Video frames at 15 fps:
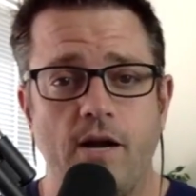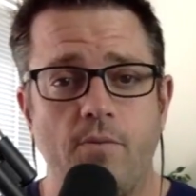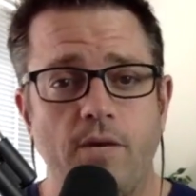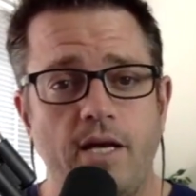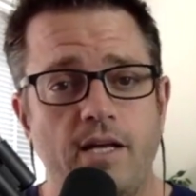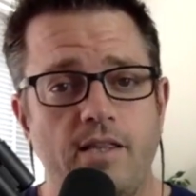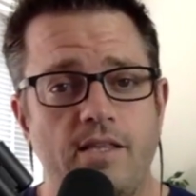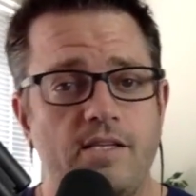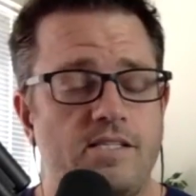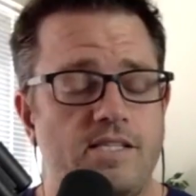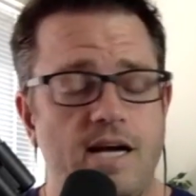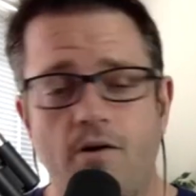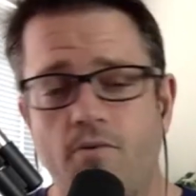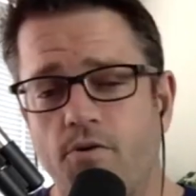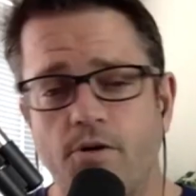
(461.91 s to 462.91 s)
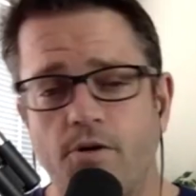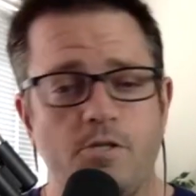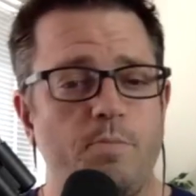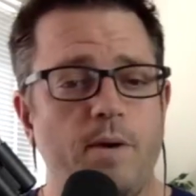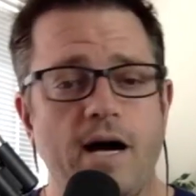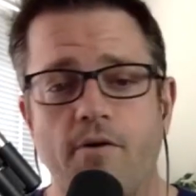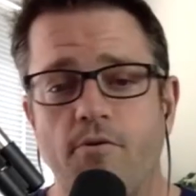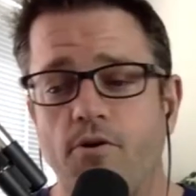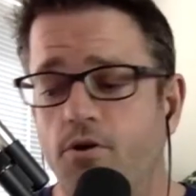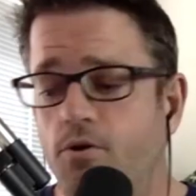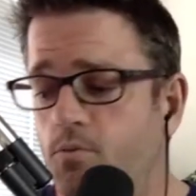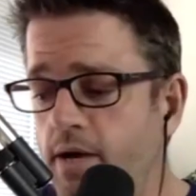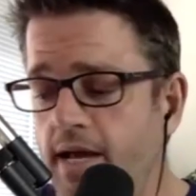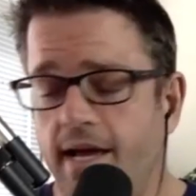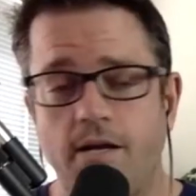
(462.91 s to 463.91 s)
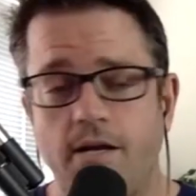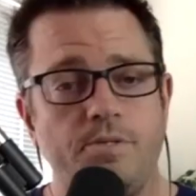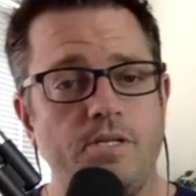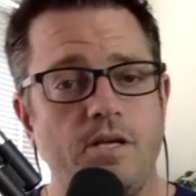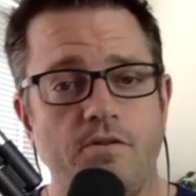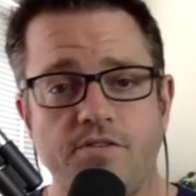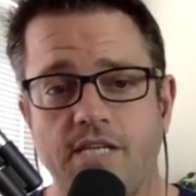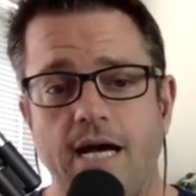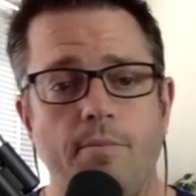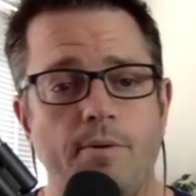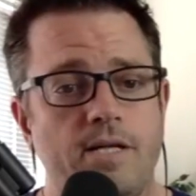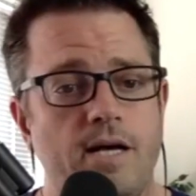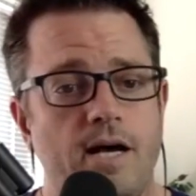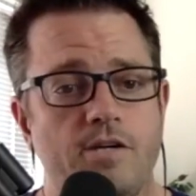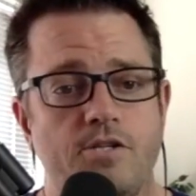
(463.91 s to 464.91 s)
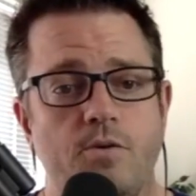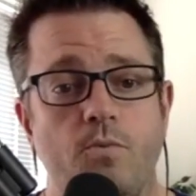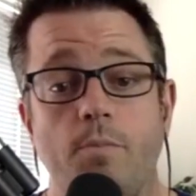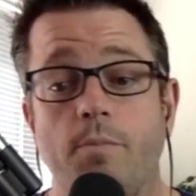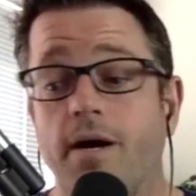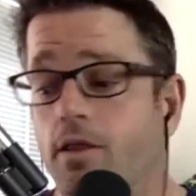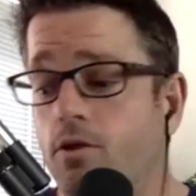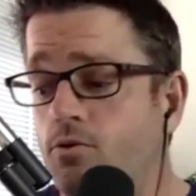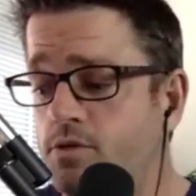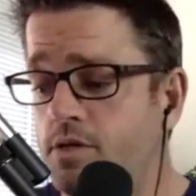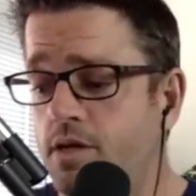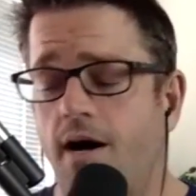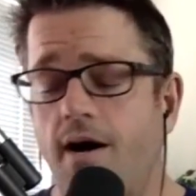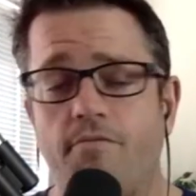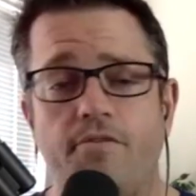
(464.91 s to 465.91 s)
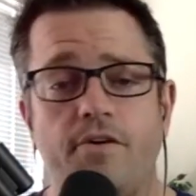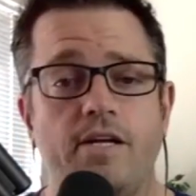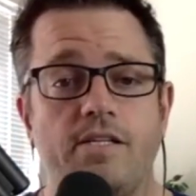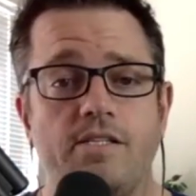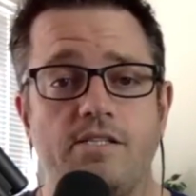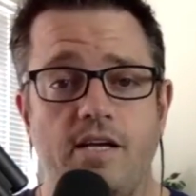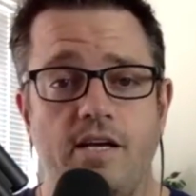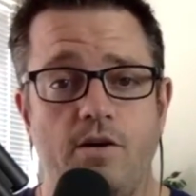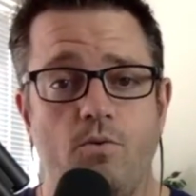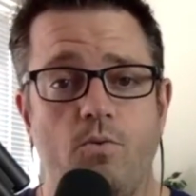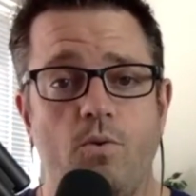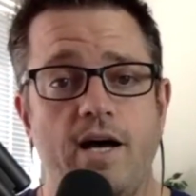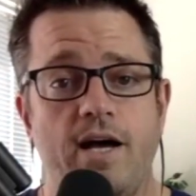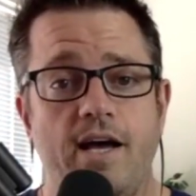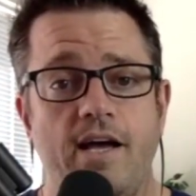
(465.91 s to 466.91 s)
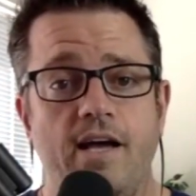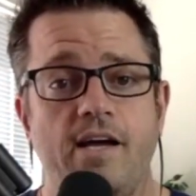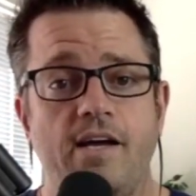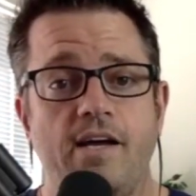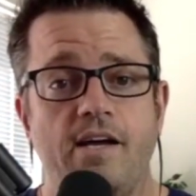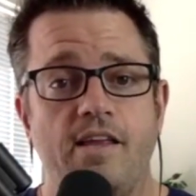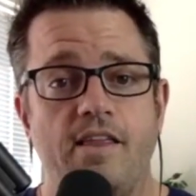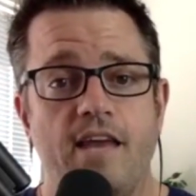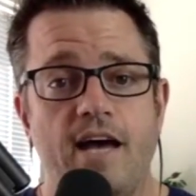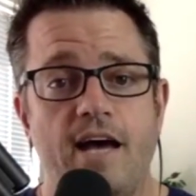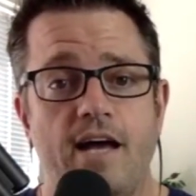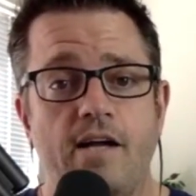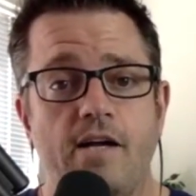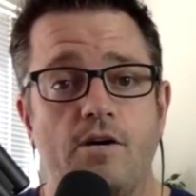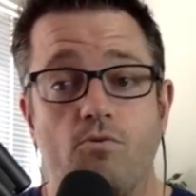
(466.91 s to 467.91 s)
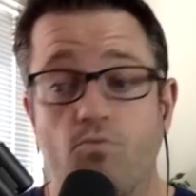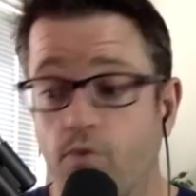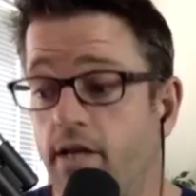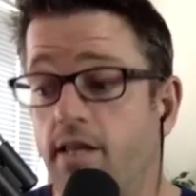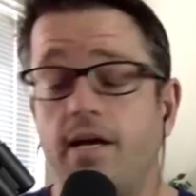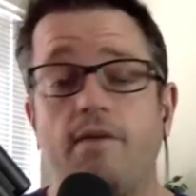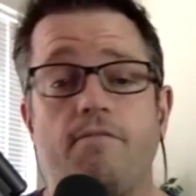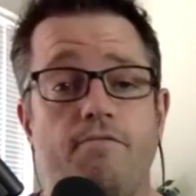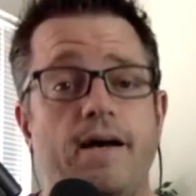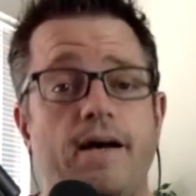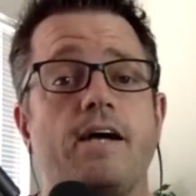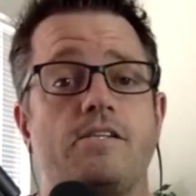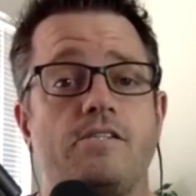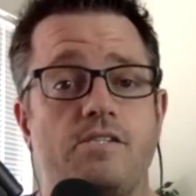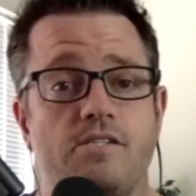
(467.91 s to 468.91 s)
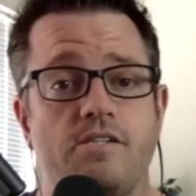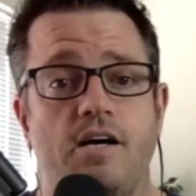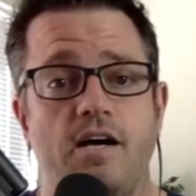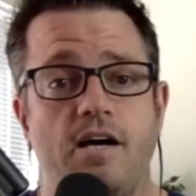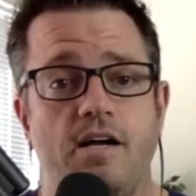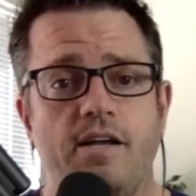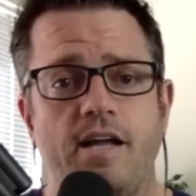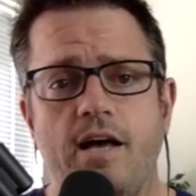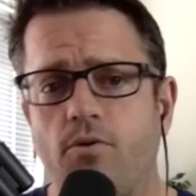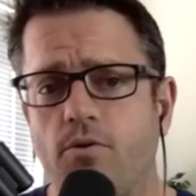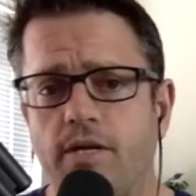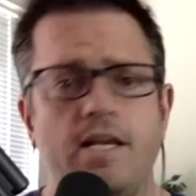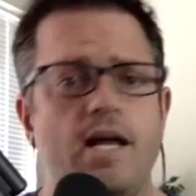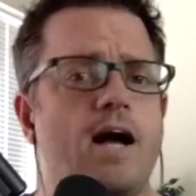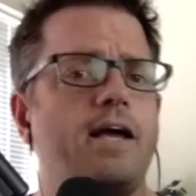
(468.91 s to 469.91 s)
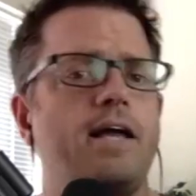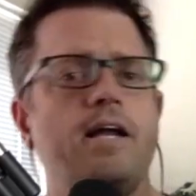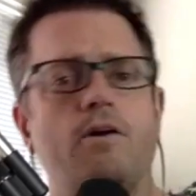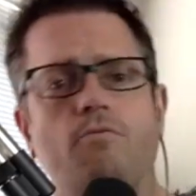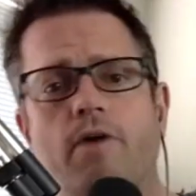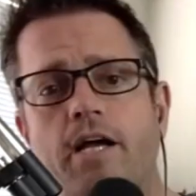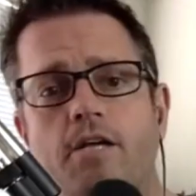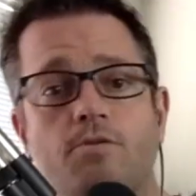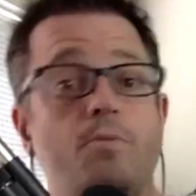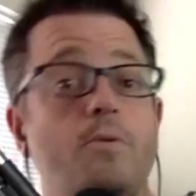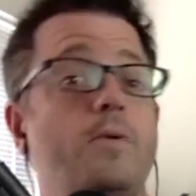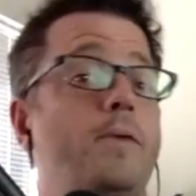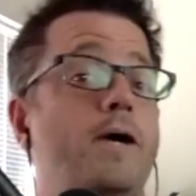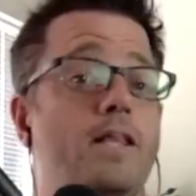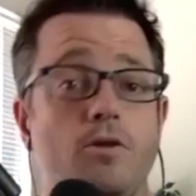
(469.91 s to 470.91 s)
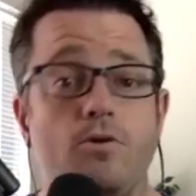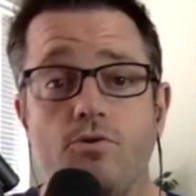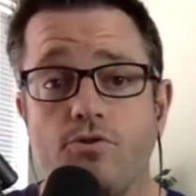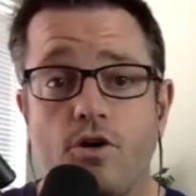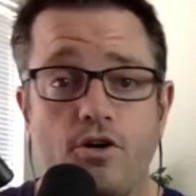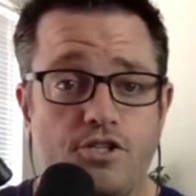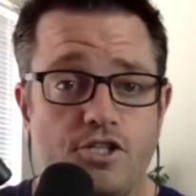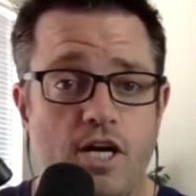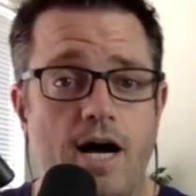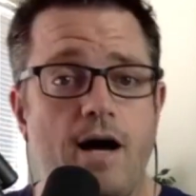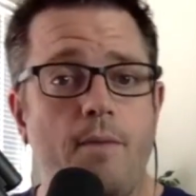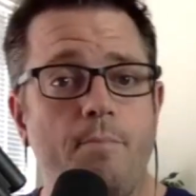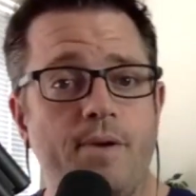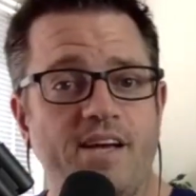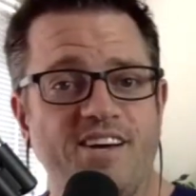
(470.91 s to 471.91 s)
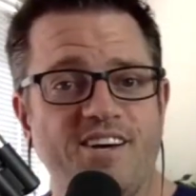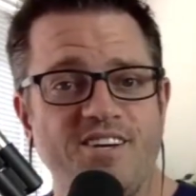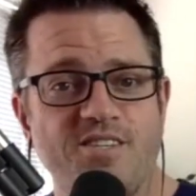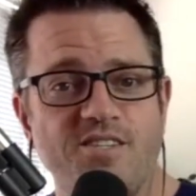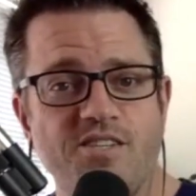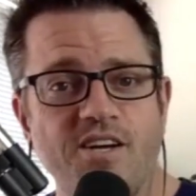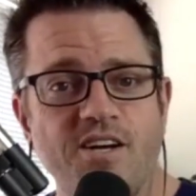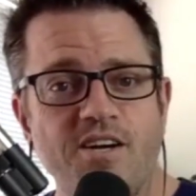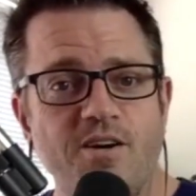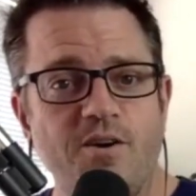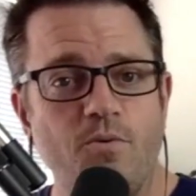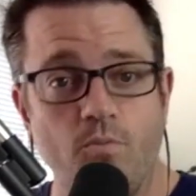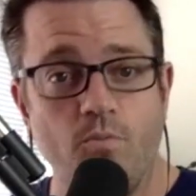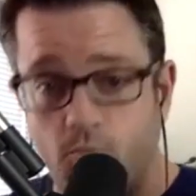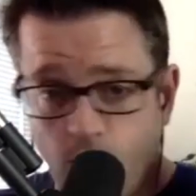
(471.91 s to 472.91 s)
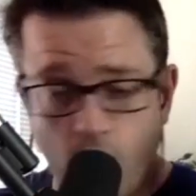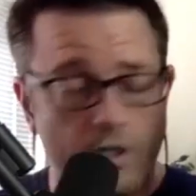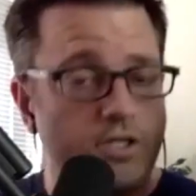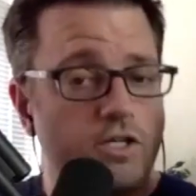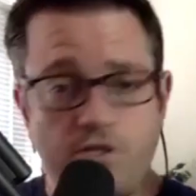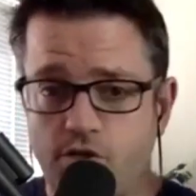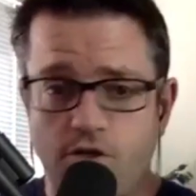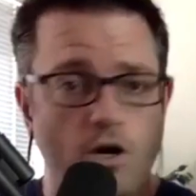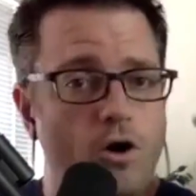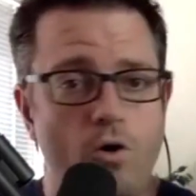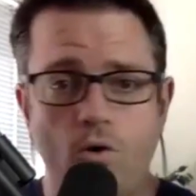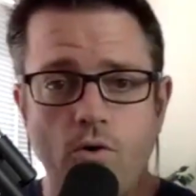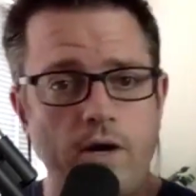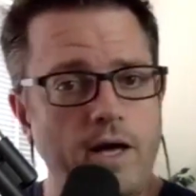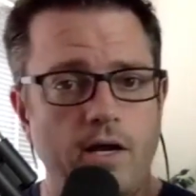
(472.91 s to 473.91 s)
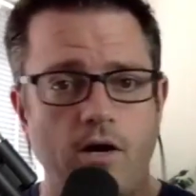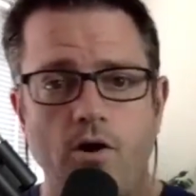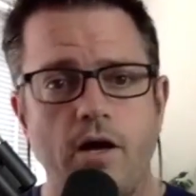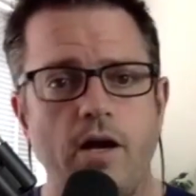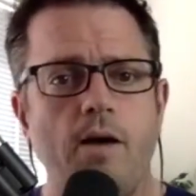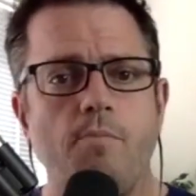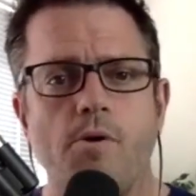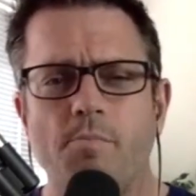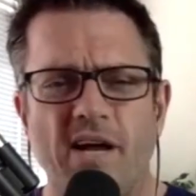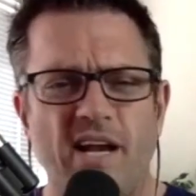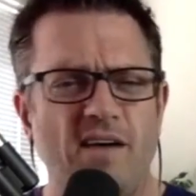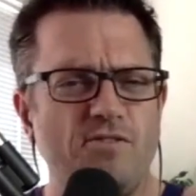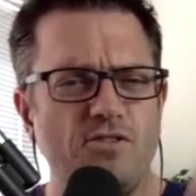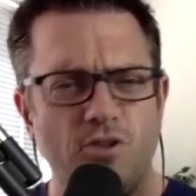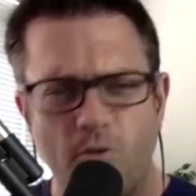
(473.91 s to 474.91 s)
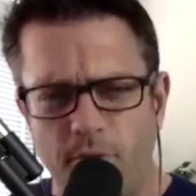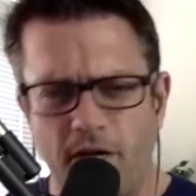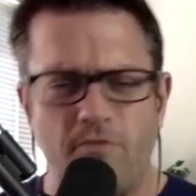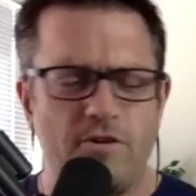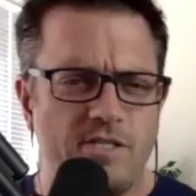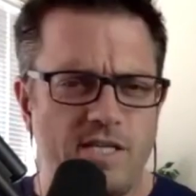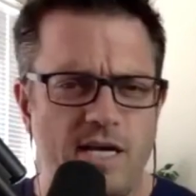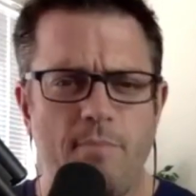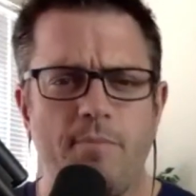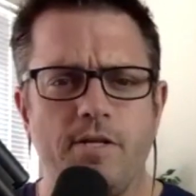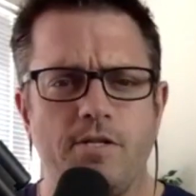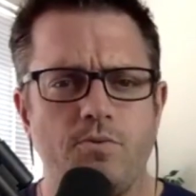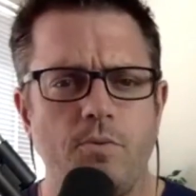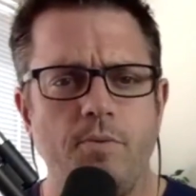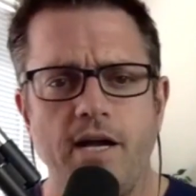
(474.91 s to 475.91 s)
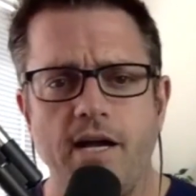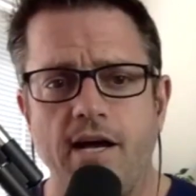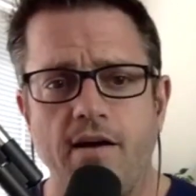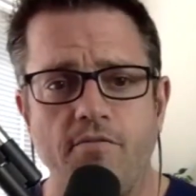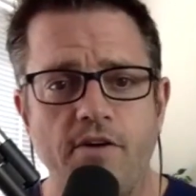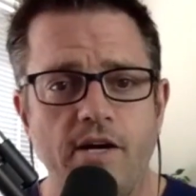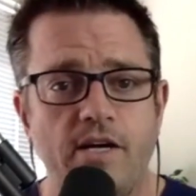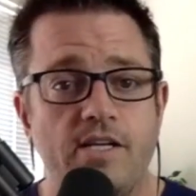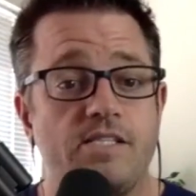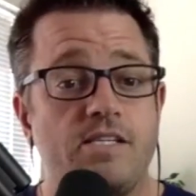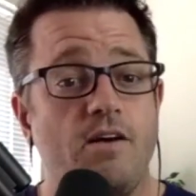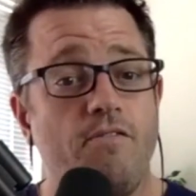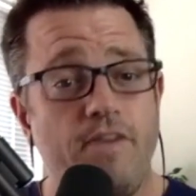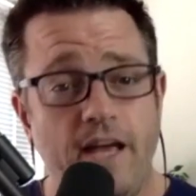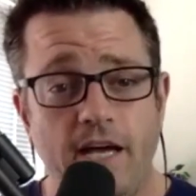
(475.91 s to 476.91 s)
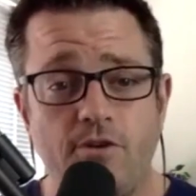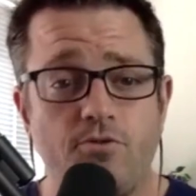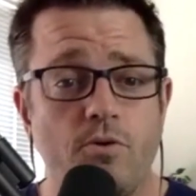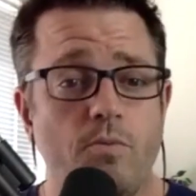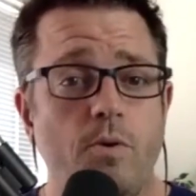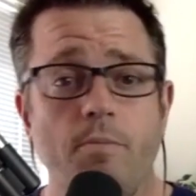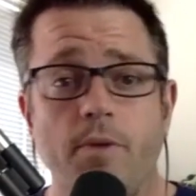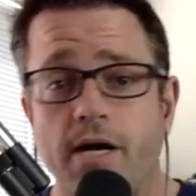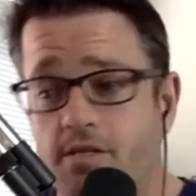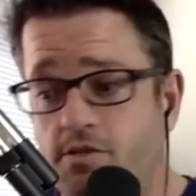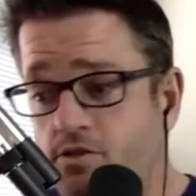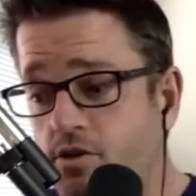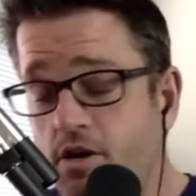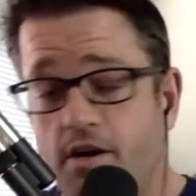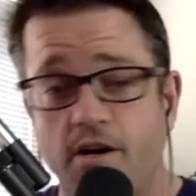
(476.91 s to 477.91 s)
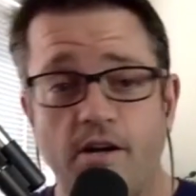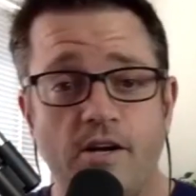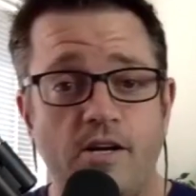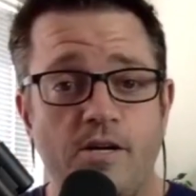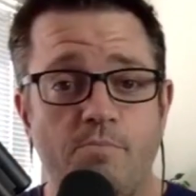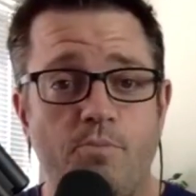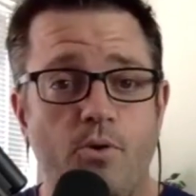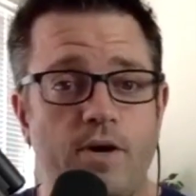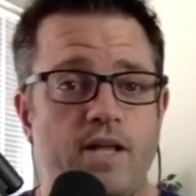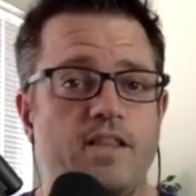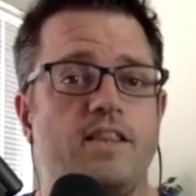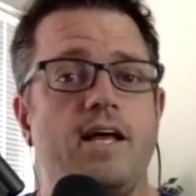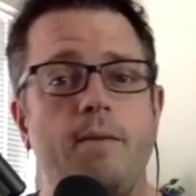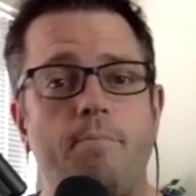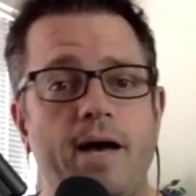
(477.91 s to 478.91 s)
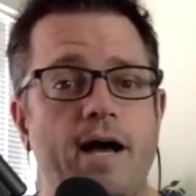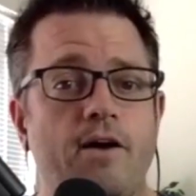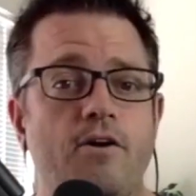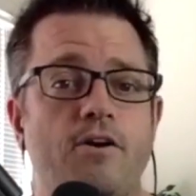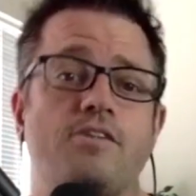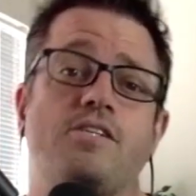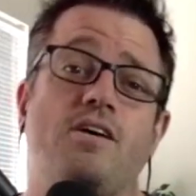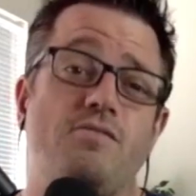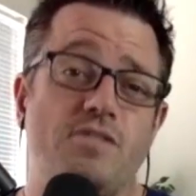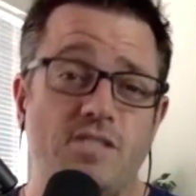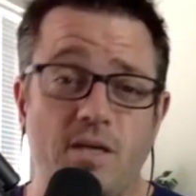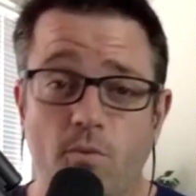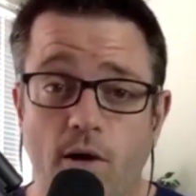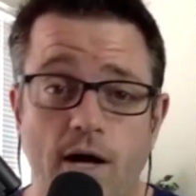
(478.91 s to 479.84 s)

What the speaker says: We hit this downward spiral. We end up self-sabotaging. We might lose confidence in a way that really affects not only not getting a raise, but we might lose our job because we're just so kind of caught up. We might have so many resentments. We might have self-hatred. We might start pointing the light back on ourselves and say, well,